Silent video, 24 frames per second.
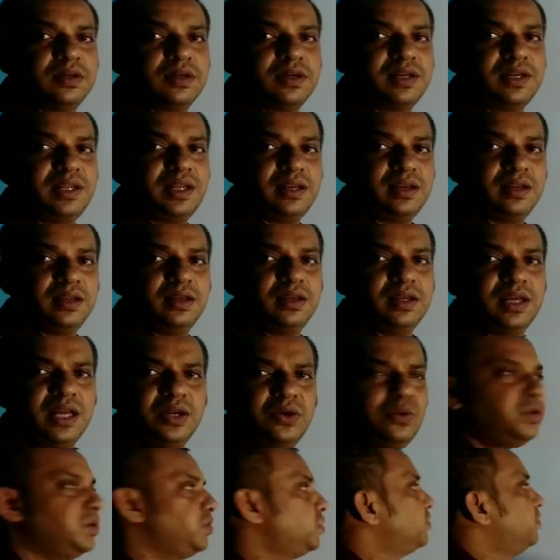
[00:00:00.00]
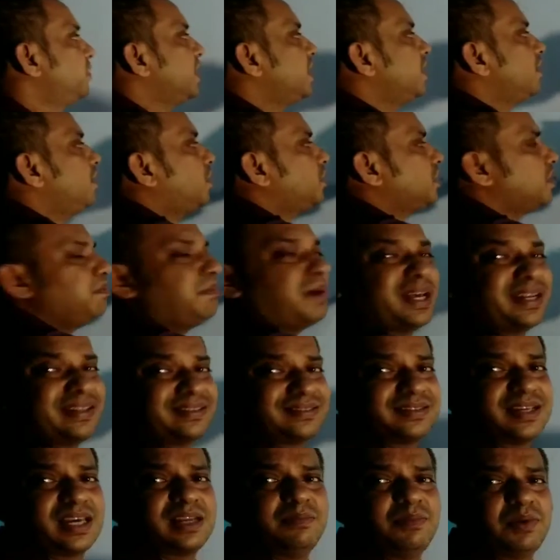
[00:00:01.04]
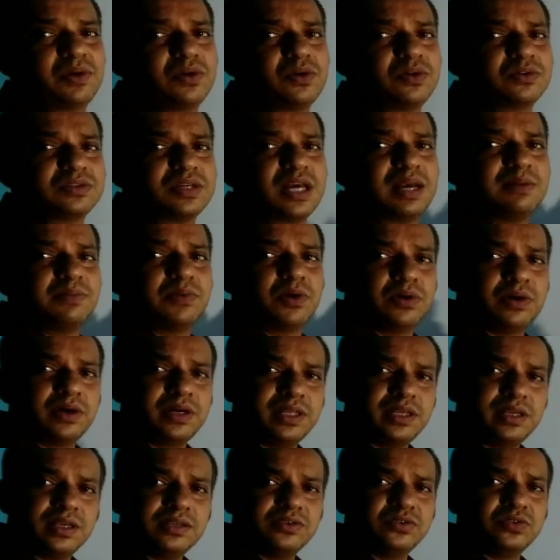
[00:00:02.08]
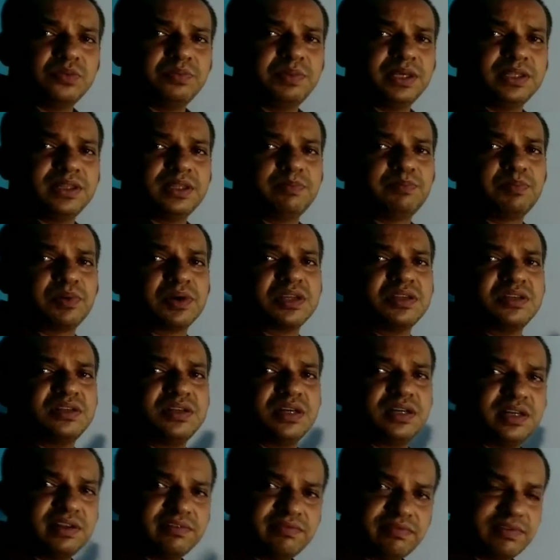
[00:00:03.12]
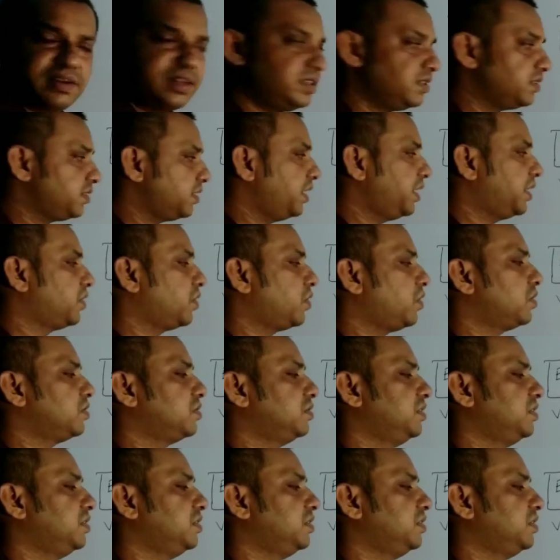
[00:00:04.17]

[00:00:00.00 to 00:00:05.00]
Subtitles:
Here, and don't need to worry about the minus sign because I am already assuming the potential difference because